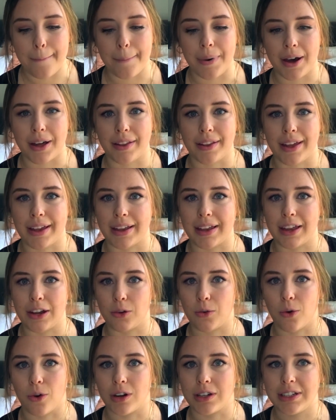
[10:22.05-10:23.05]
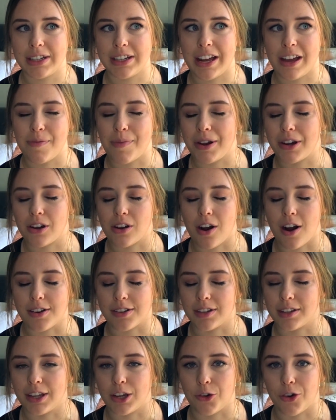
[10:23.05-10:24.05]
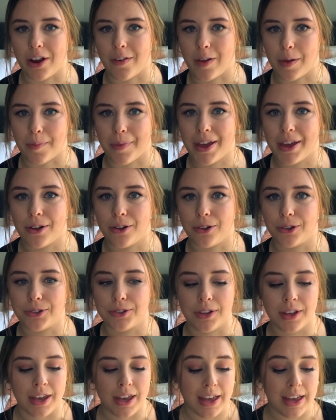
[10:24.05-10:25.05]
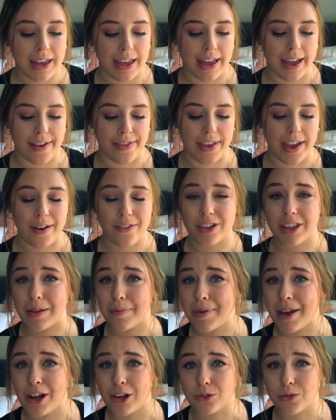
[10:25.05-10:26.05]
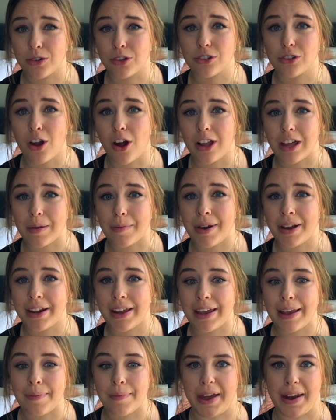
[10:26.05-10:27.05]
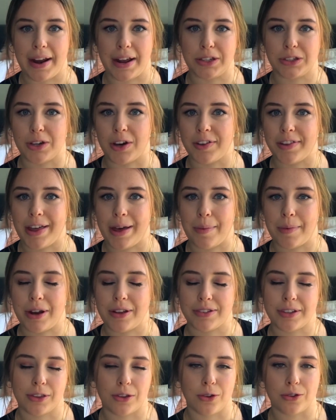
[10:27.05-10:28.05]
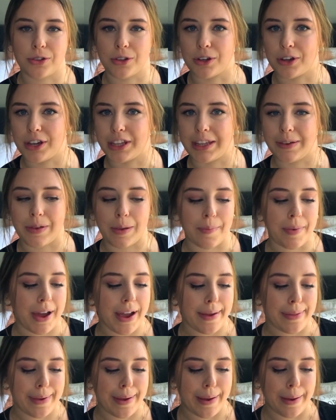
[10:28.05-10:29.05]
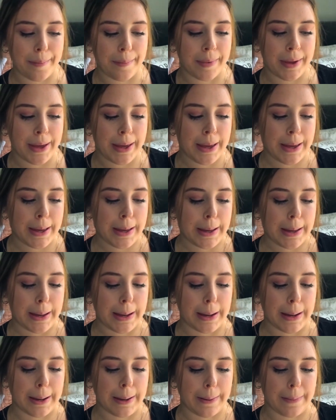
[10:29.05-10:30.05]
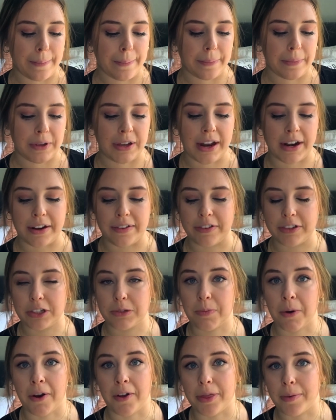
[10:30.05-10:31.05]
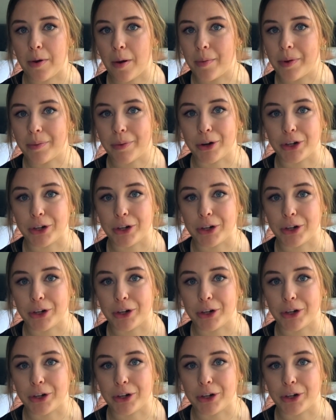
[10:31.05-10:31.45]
But like in quarantine, I've been constantly craving bagels, and the Everything Bagels were just calling my name, and I saw them and I was like, those look good, let me buy them. Kind of a spur of the moment